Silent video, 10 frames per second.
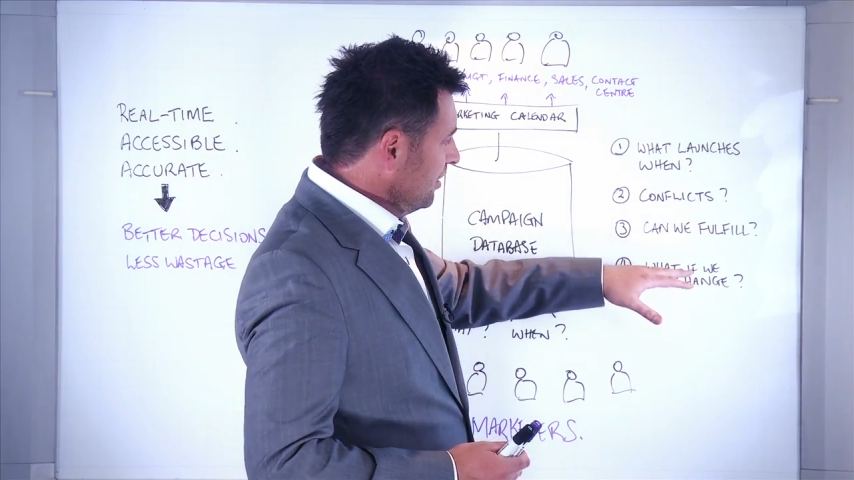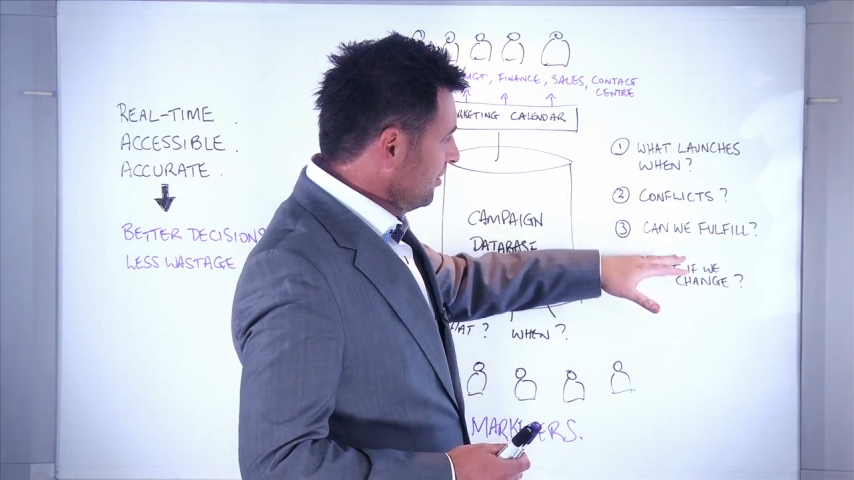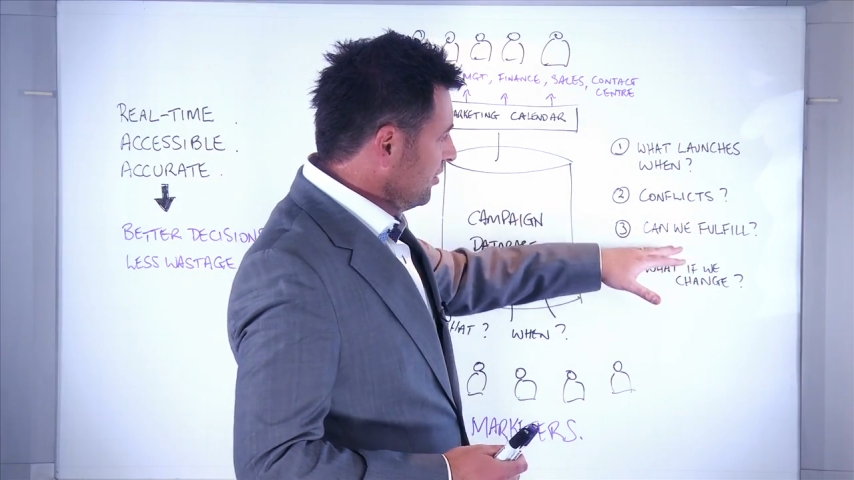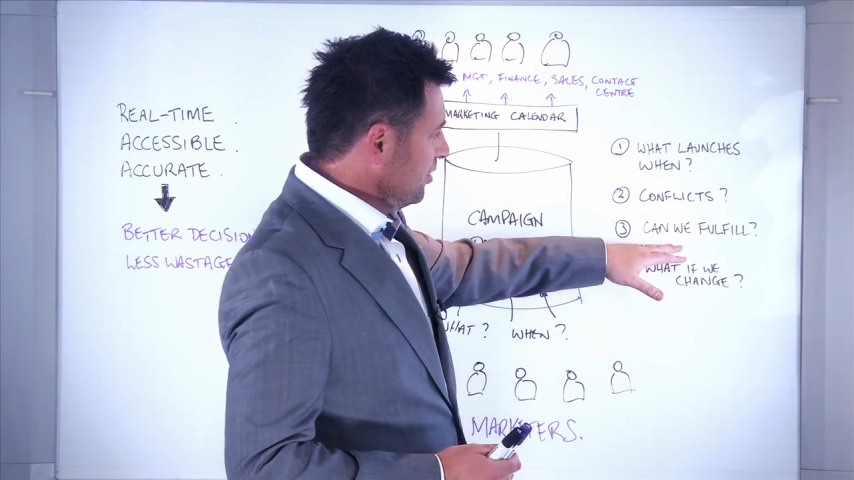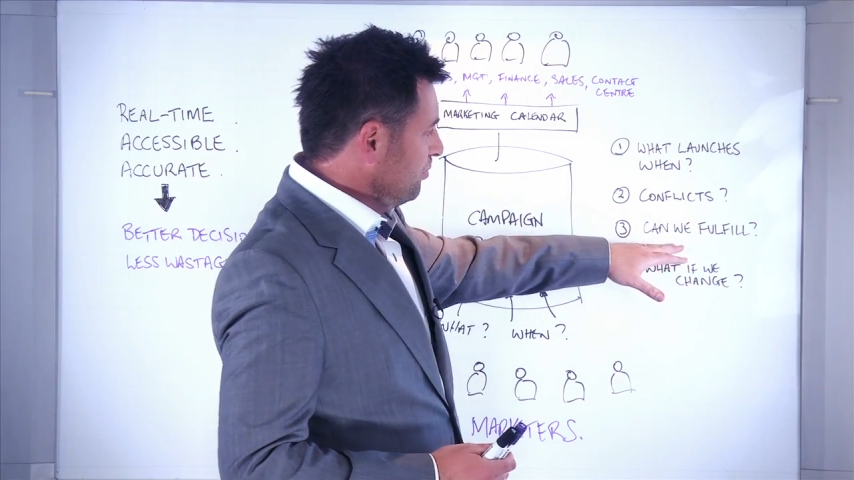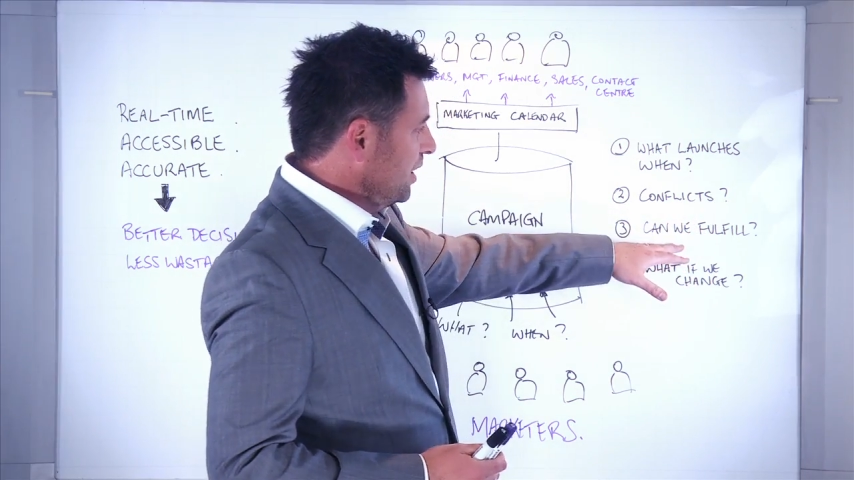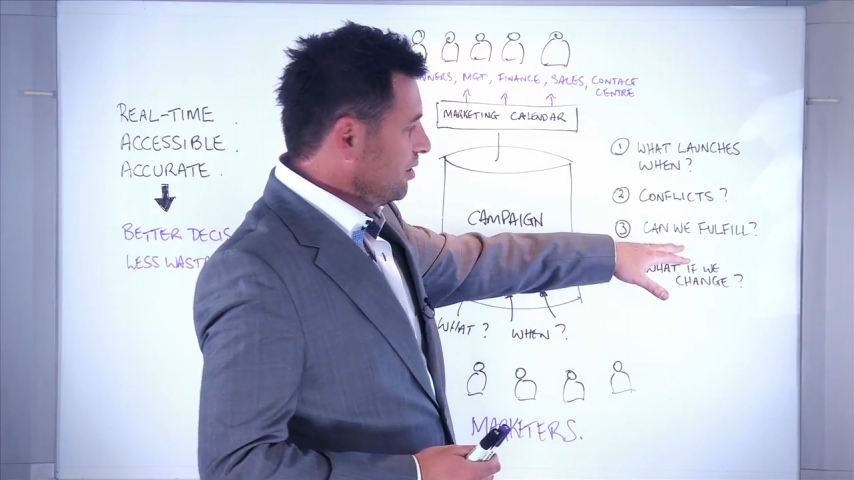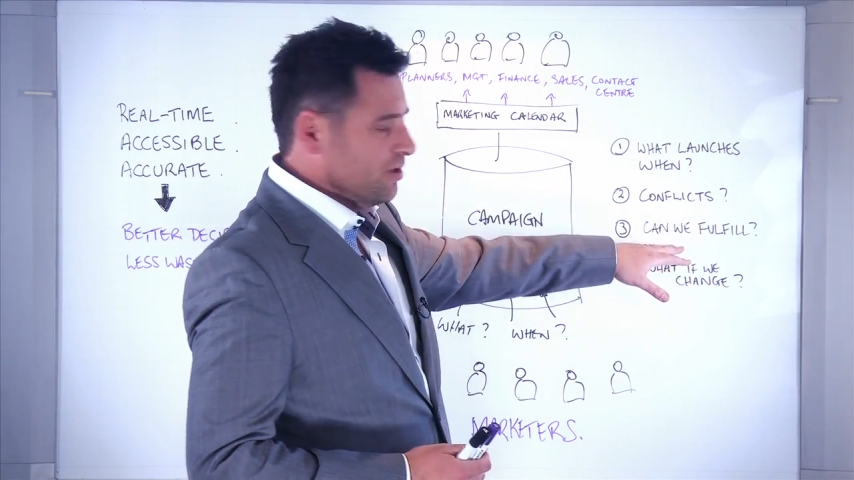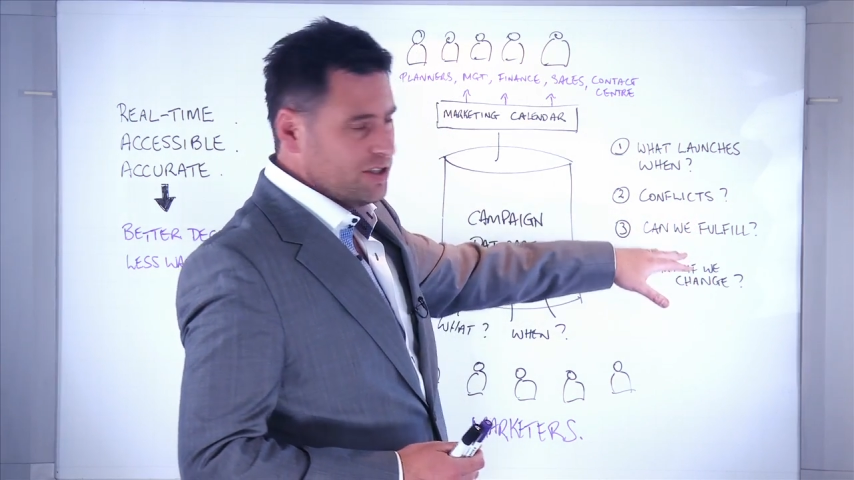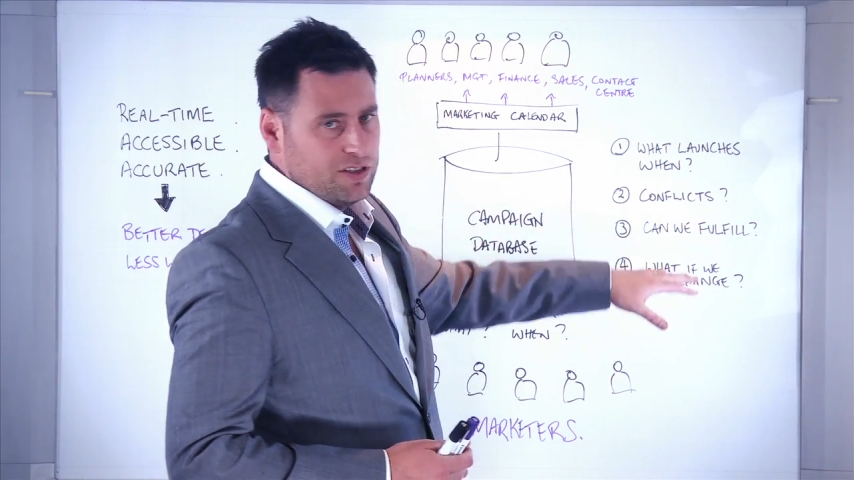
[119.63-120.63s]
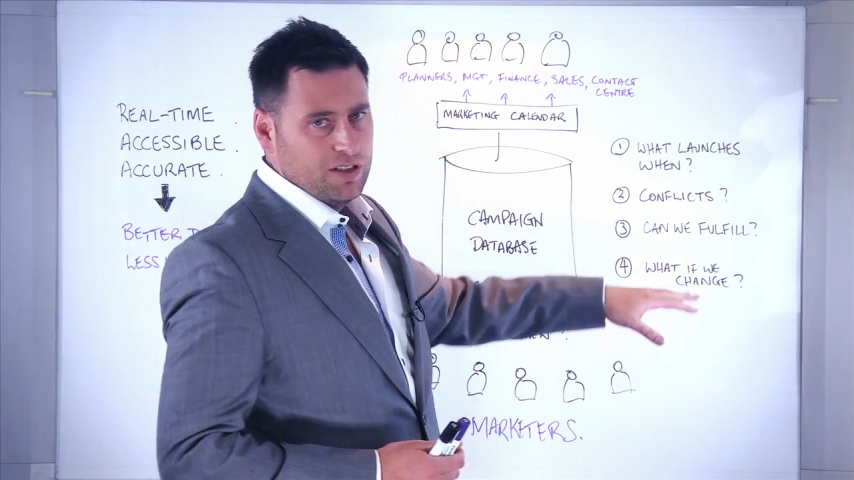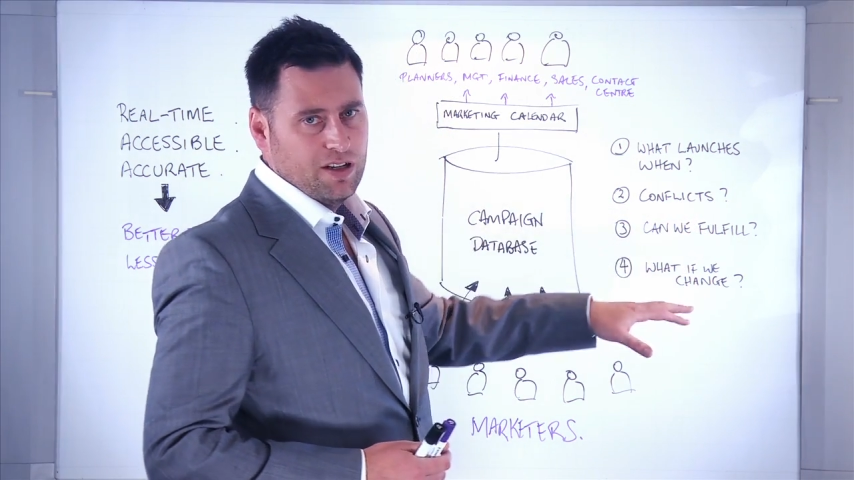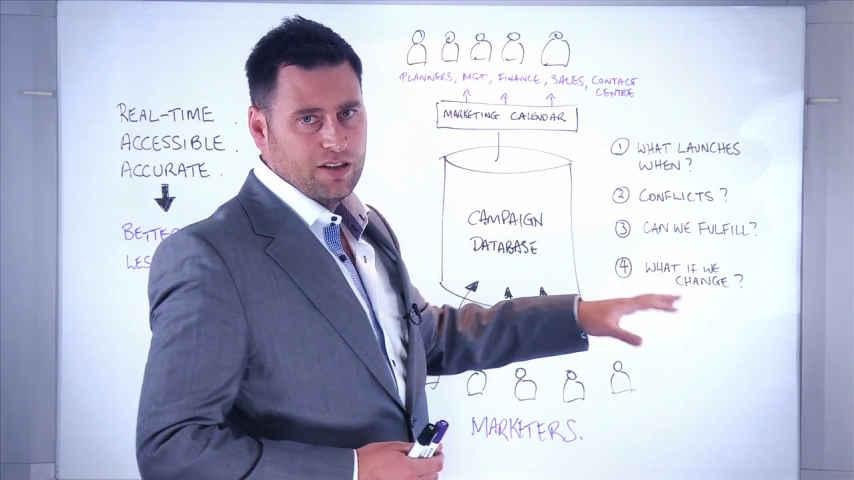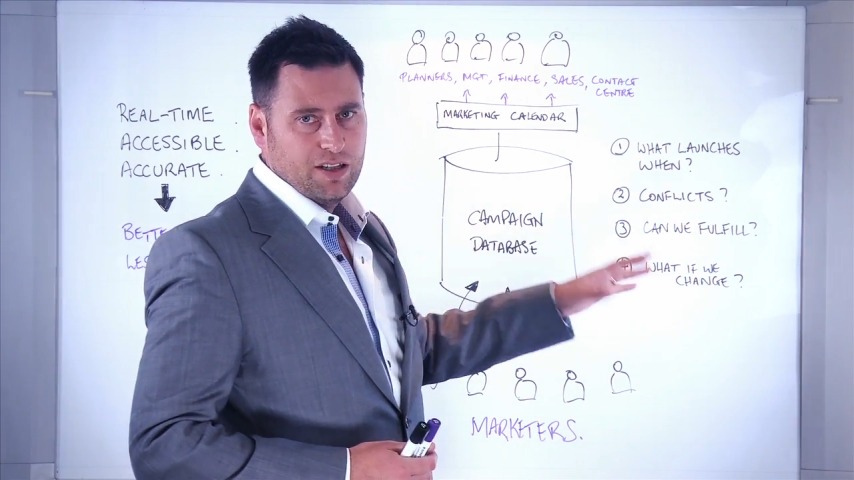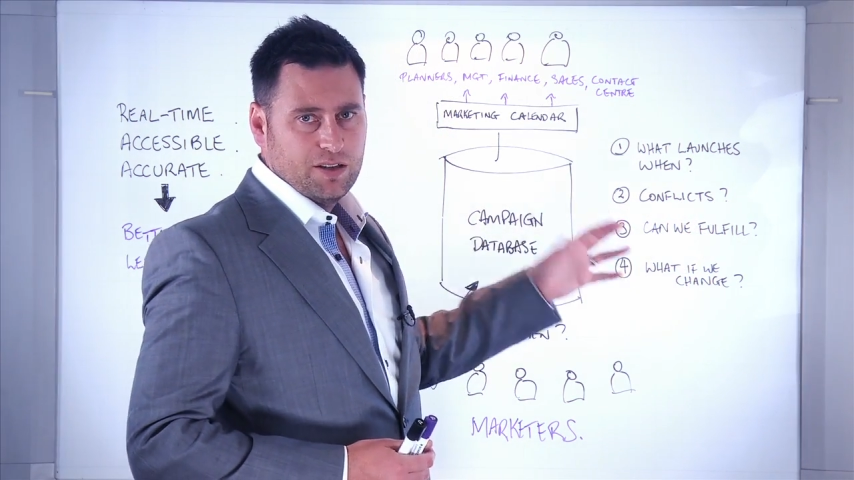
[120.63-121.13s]
The third big question
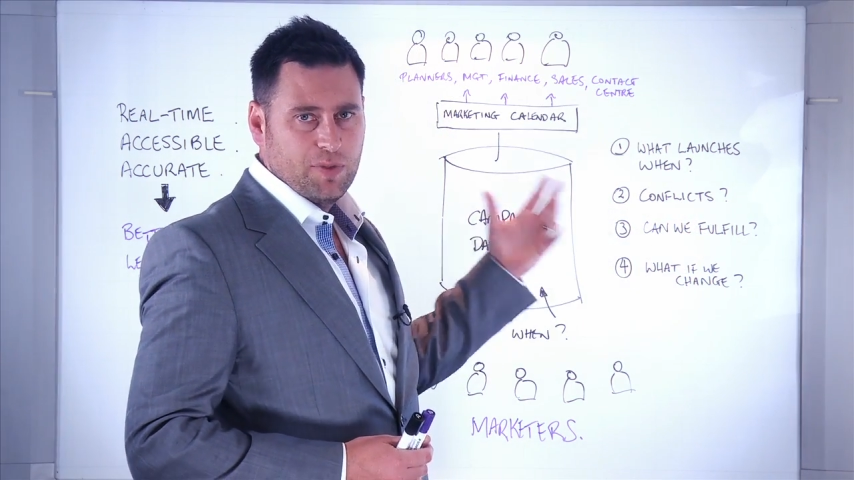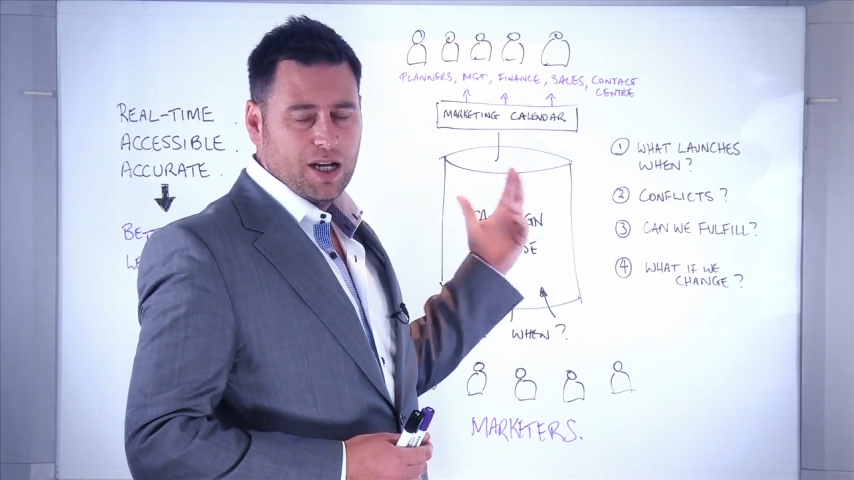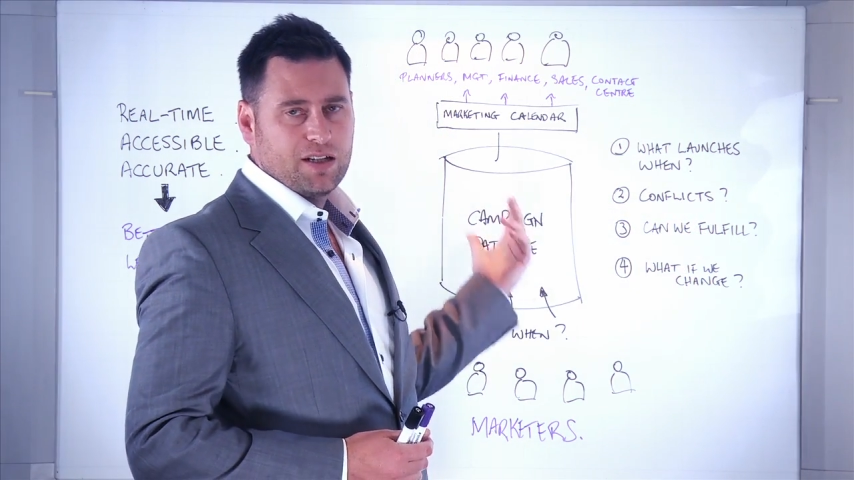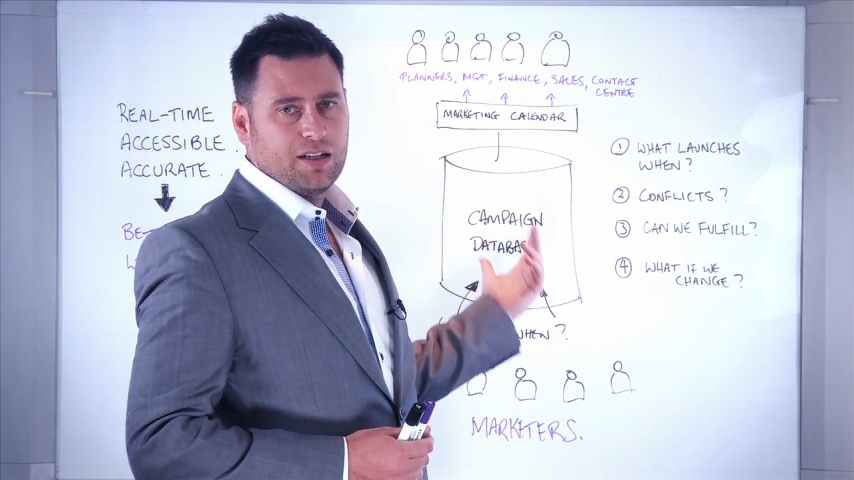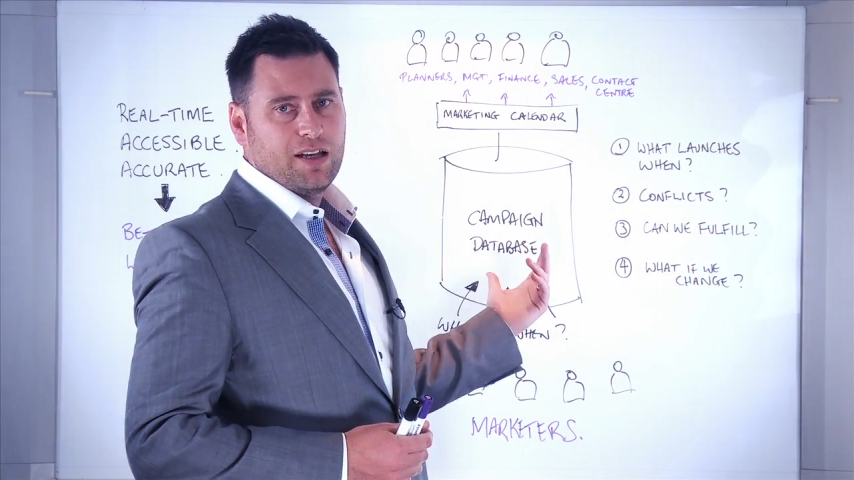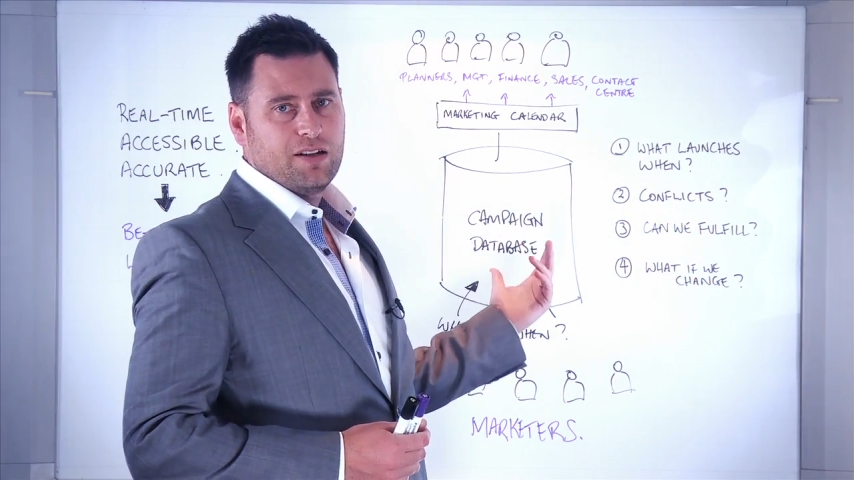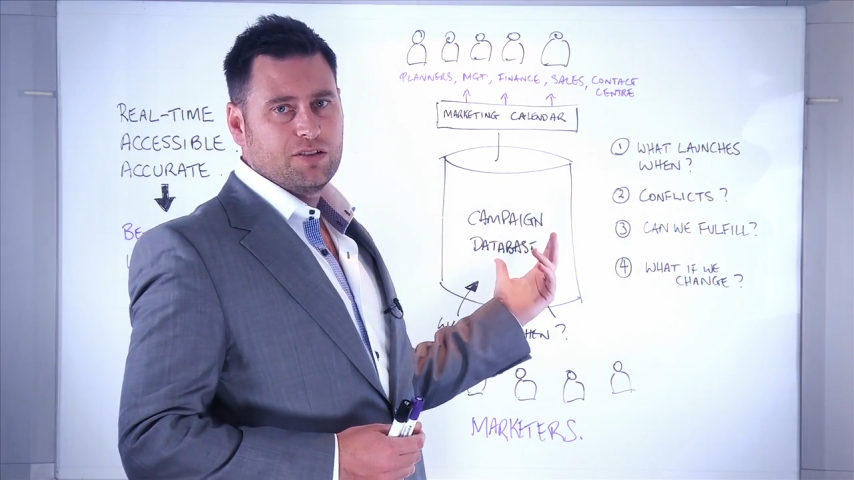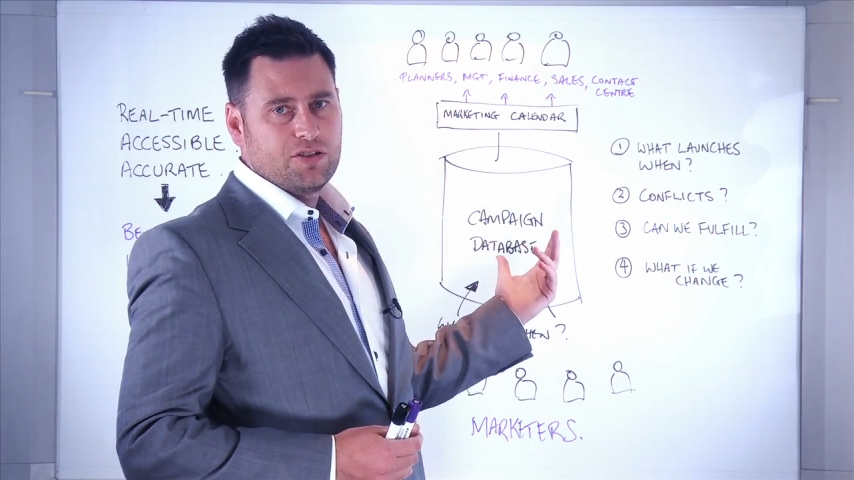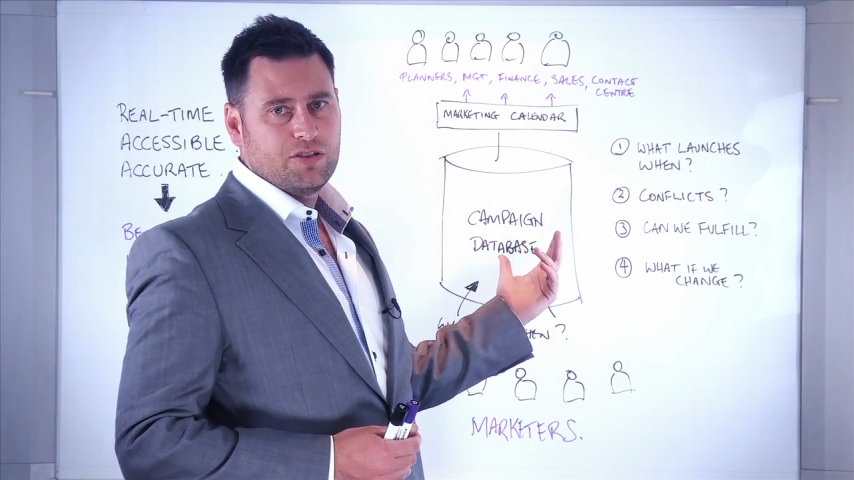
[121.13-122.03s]
that I think the marketing calendar